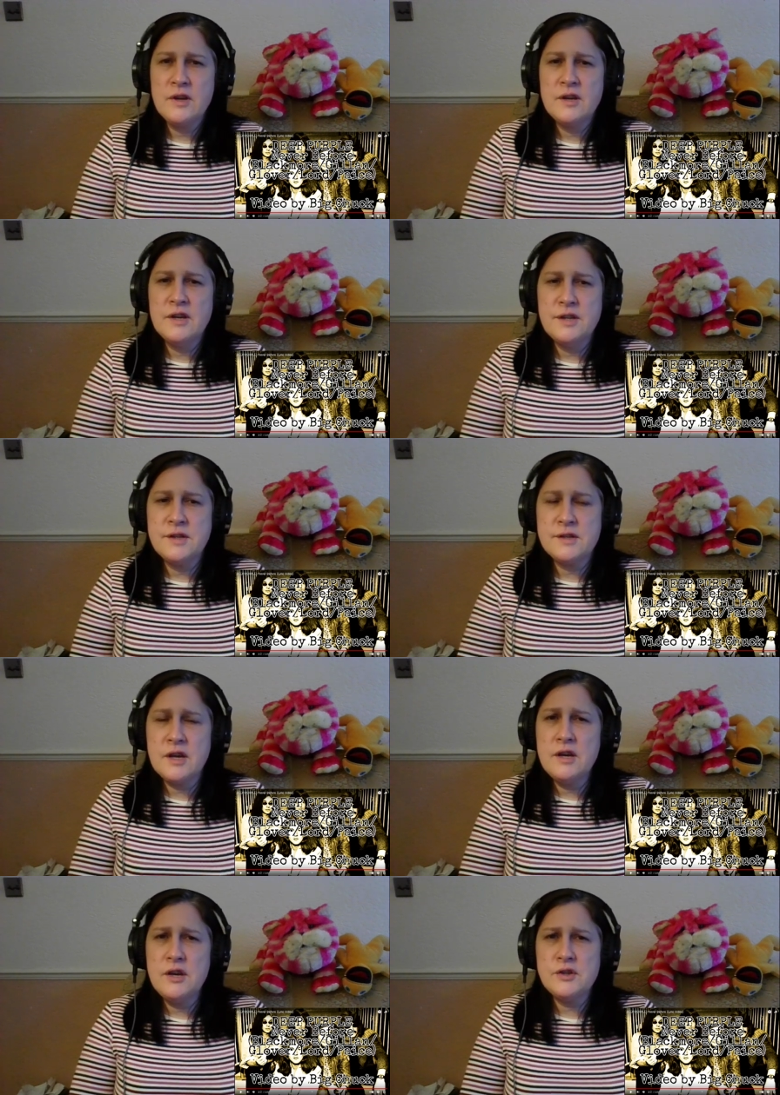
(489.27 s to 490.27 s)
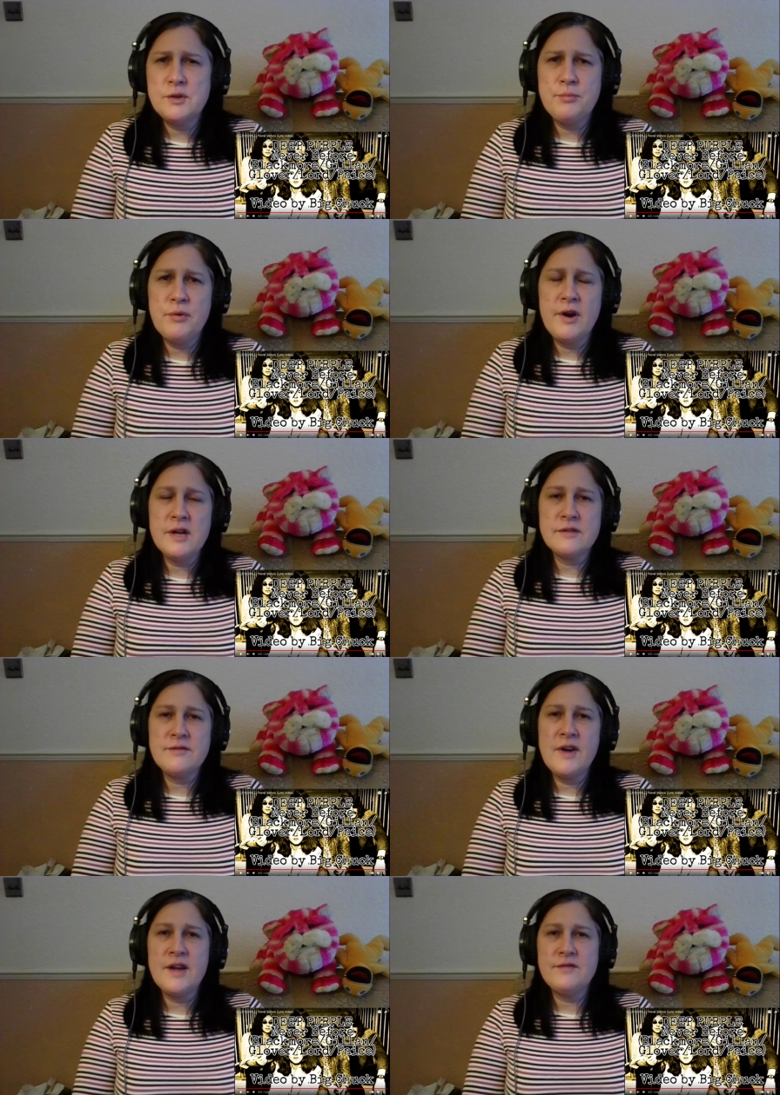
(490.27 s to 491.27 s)
it's kind of no surprise
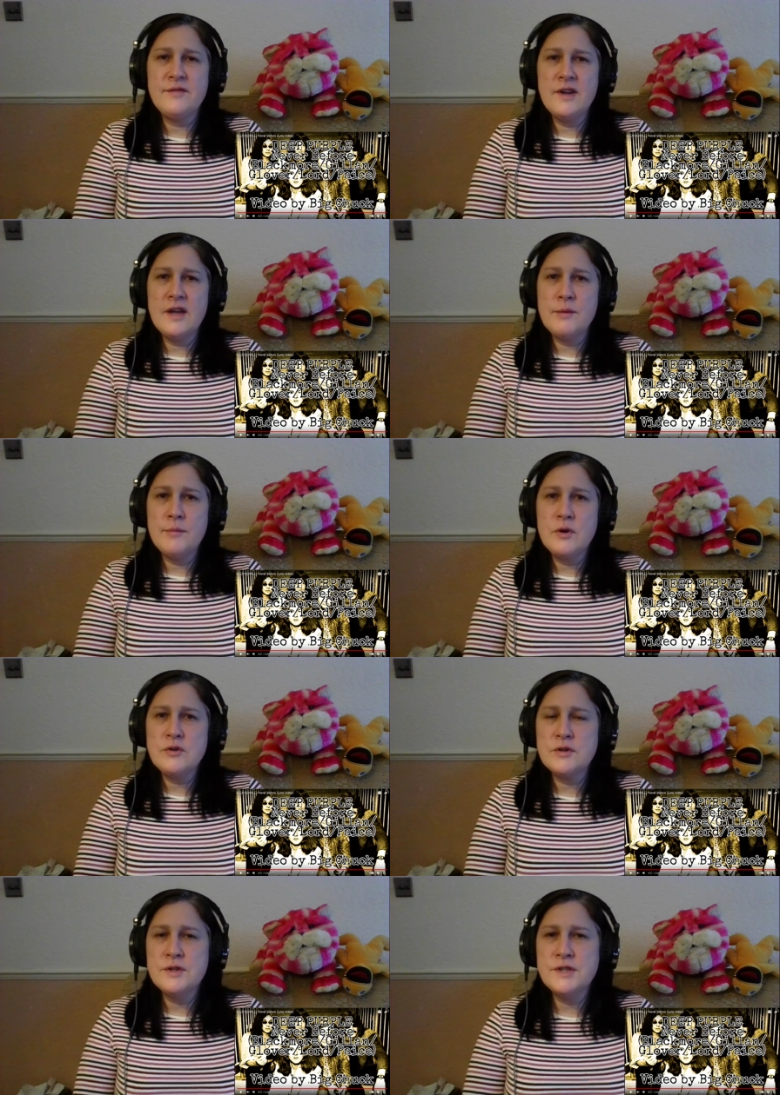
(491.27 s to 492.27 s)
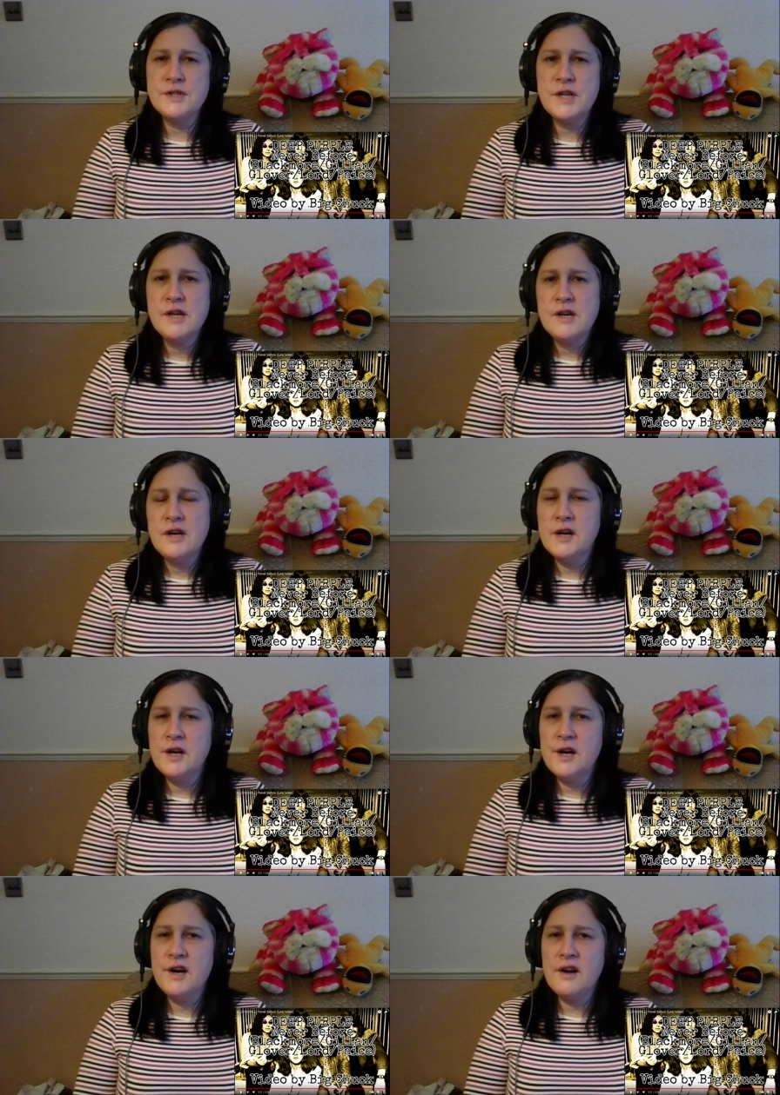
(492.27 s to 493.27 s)
that their emotions
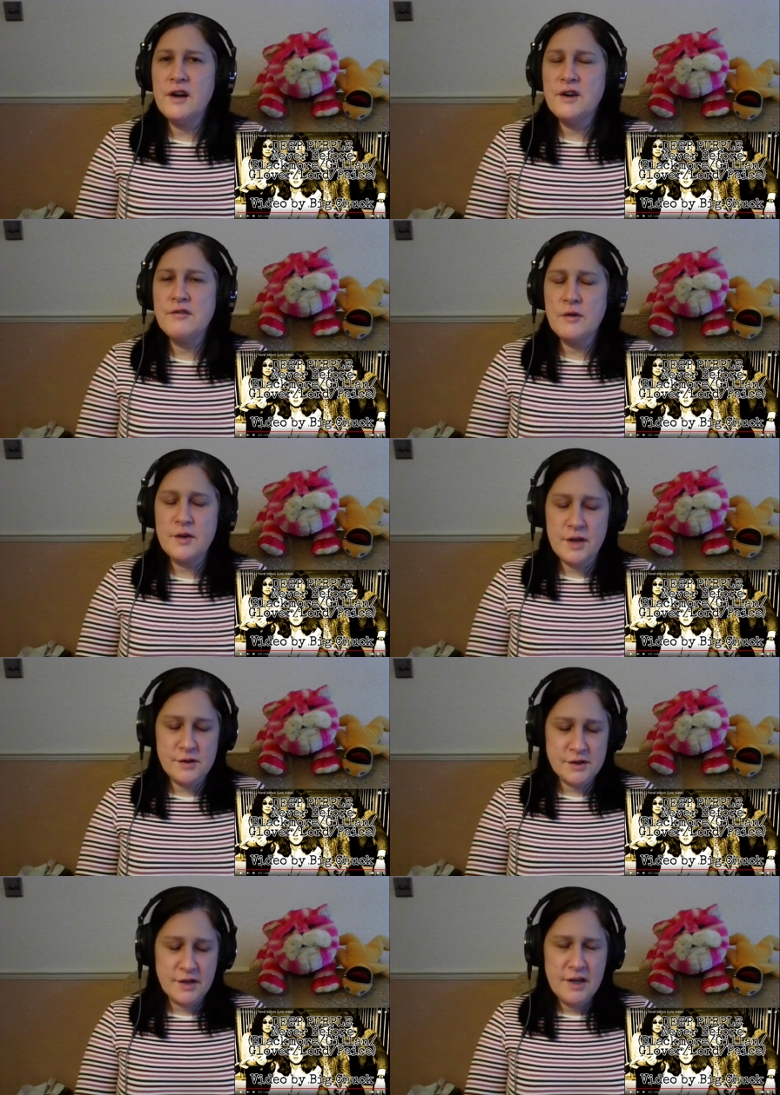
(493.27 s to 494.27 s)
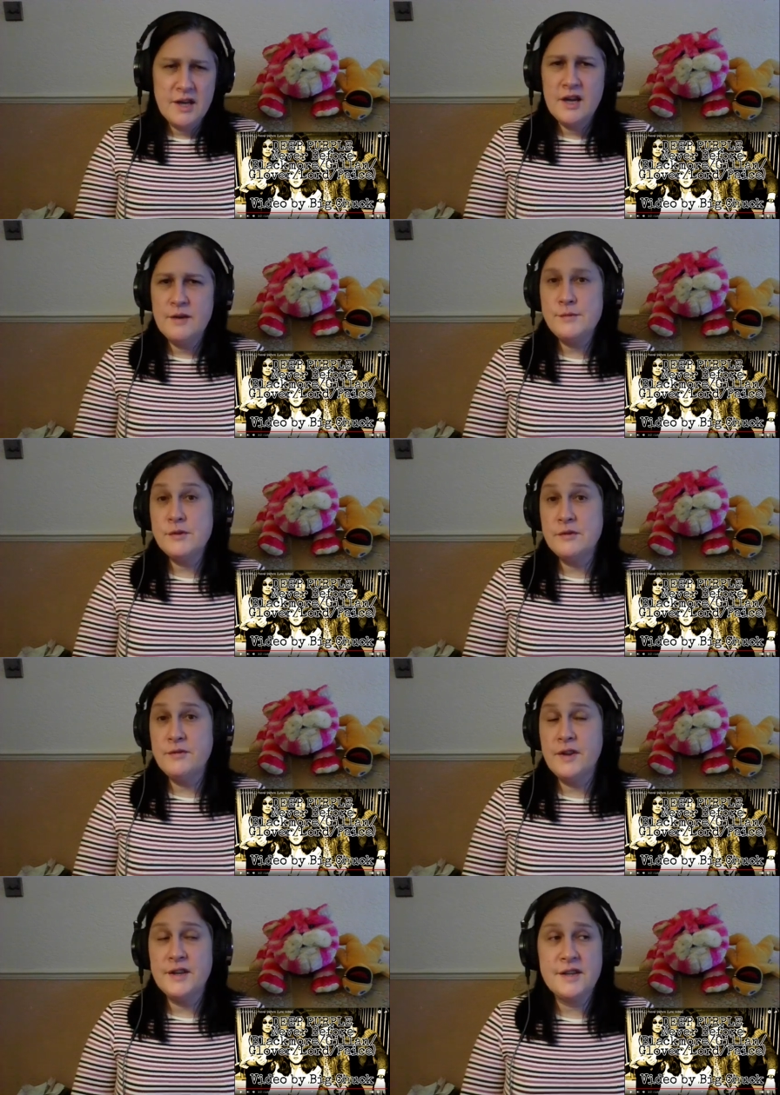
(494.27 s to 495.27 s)
are on a roller coaster. I'm sort of
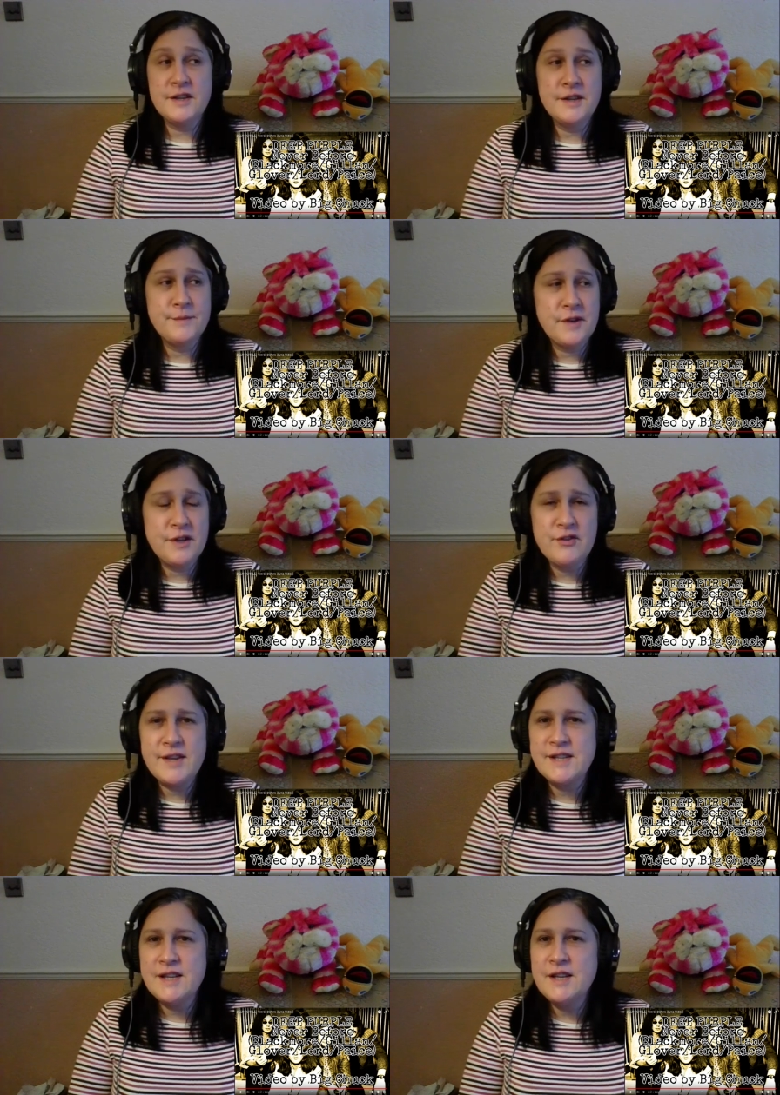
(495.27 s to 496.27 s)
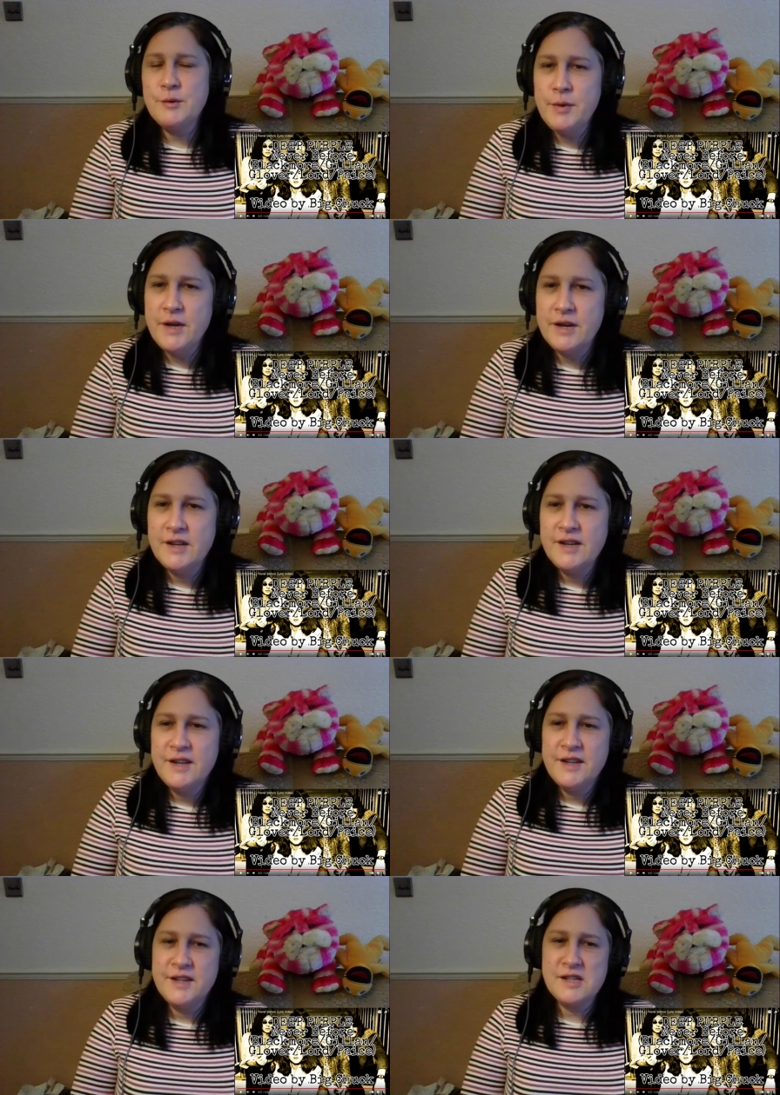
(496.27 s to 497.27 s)
like digressing a little bit.
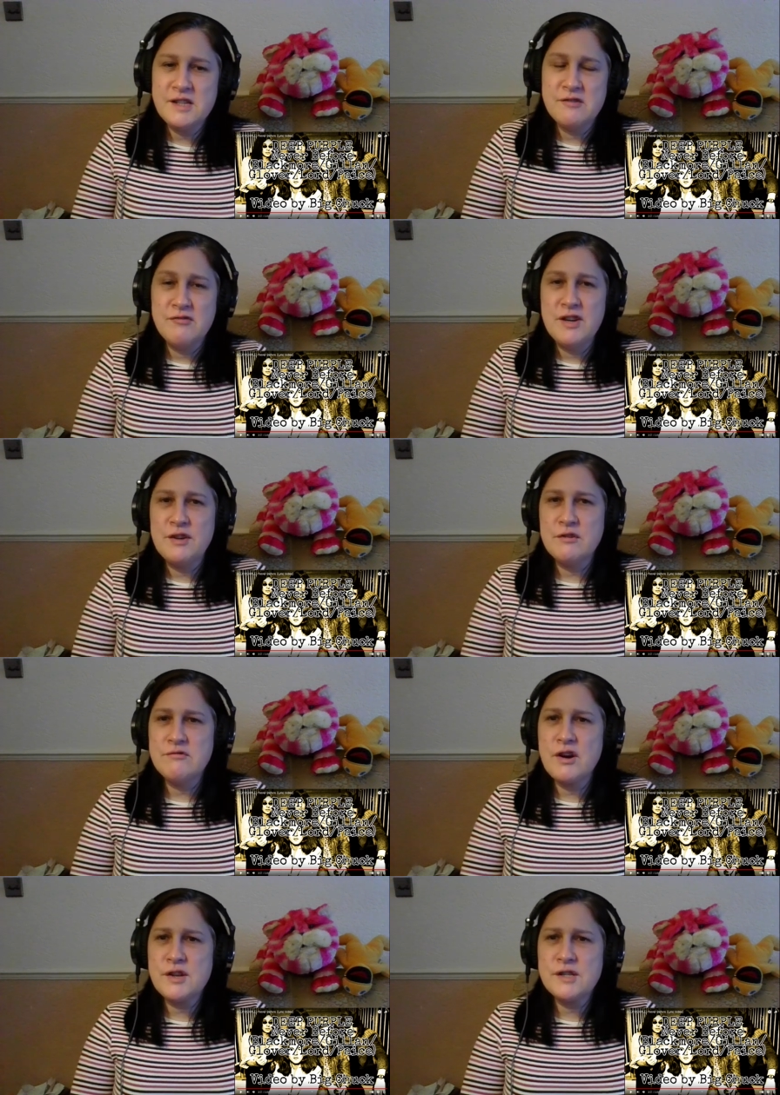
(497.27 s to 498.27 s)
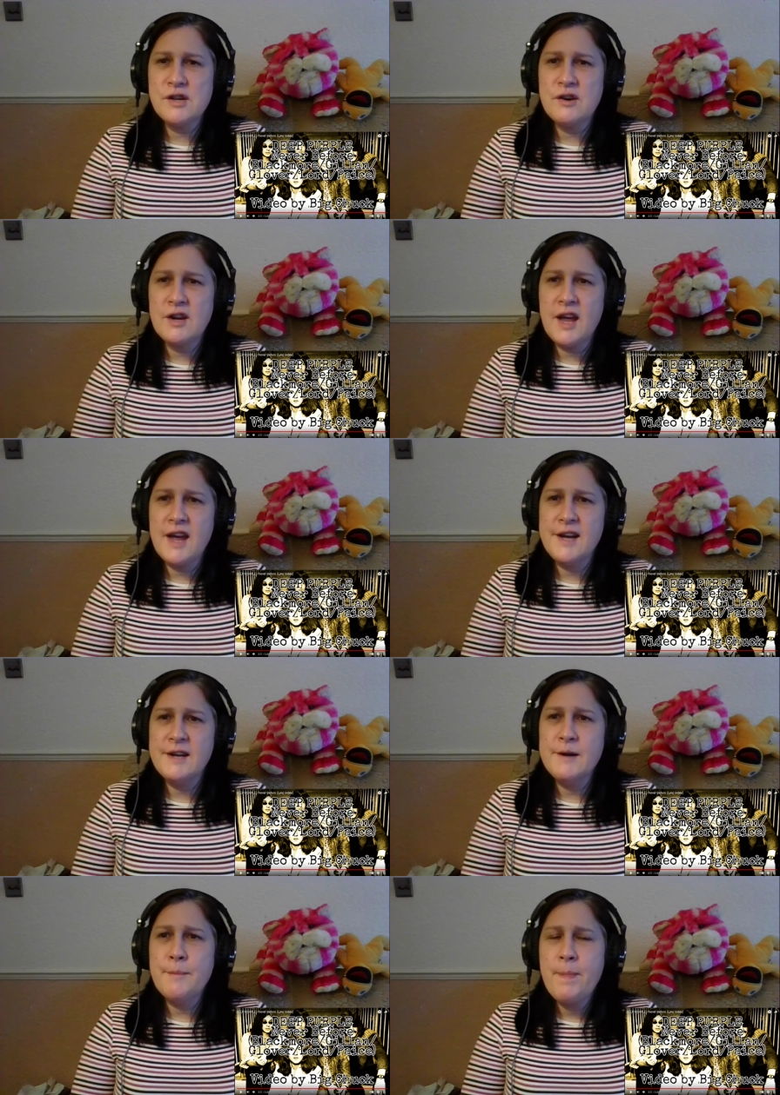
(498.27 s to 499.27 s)
This is a really good rock song.
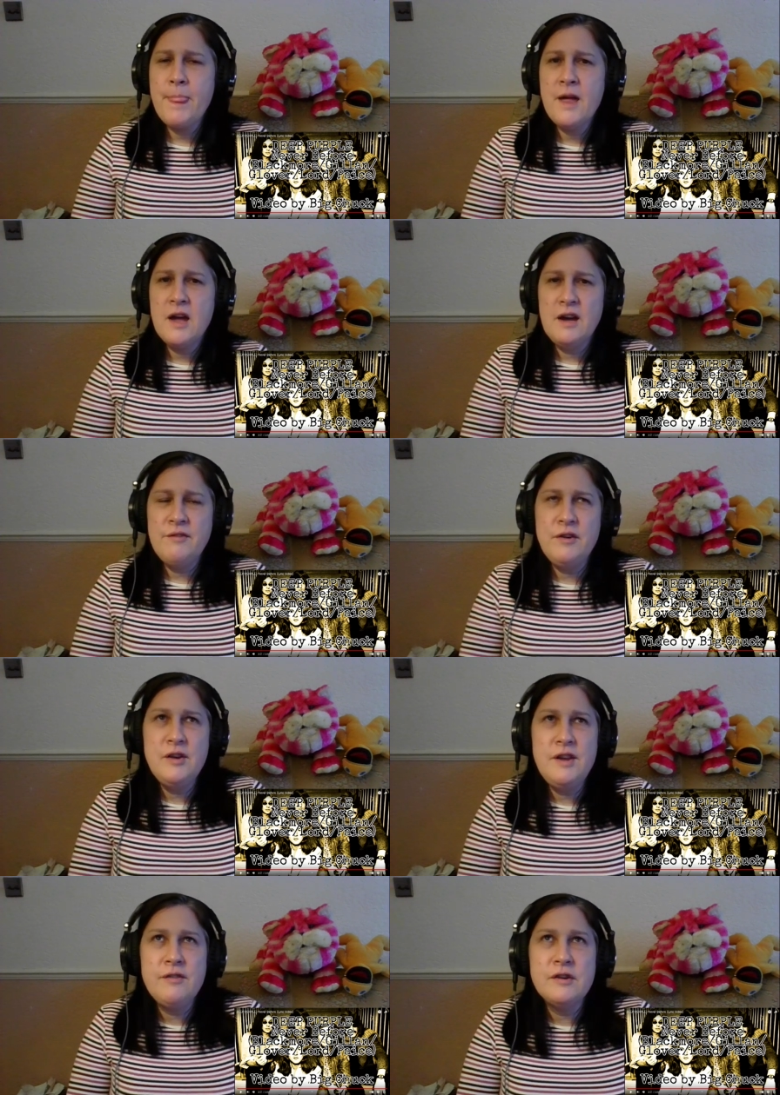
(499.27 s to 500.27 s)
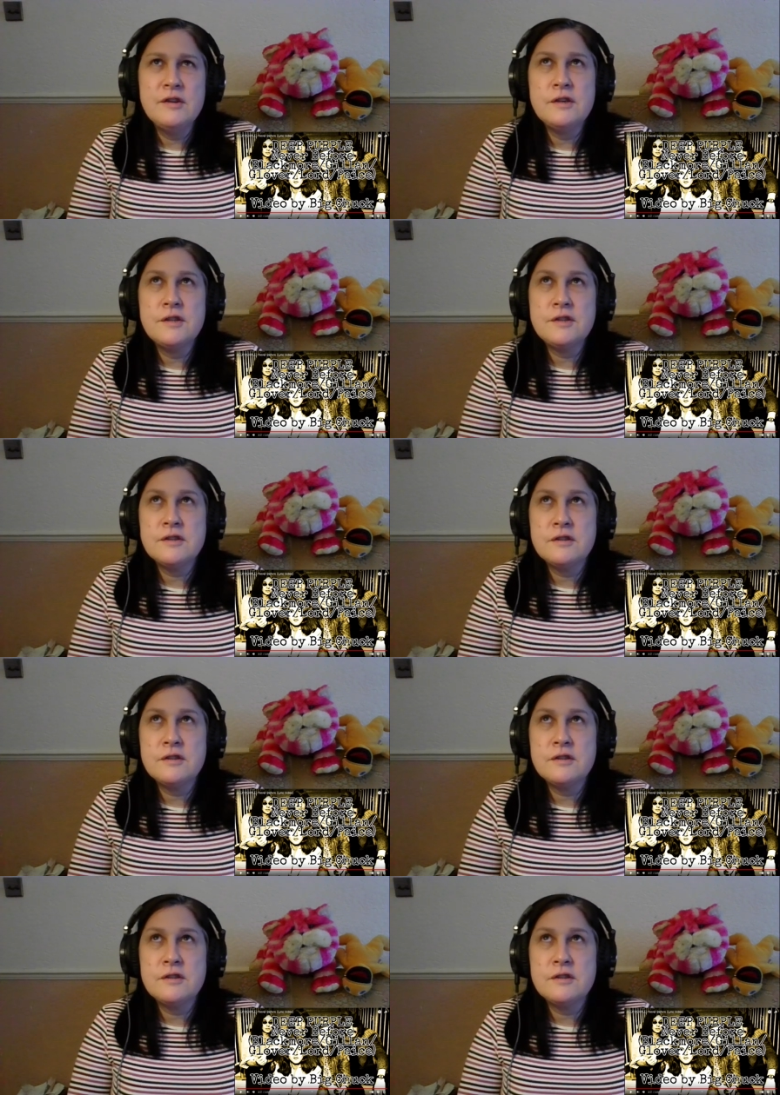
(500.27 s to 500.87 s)
I've only ever heard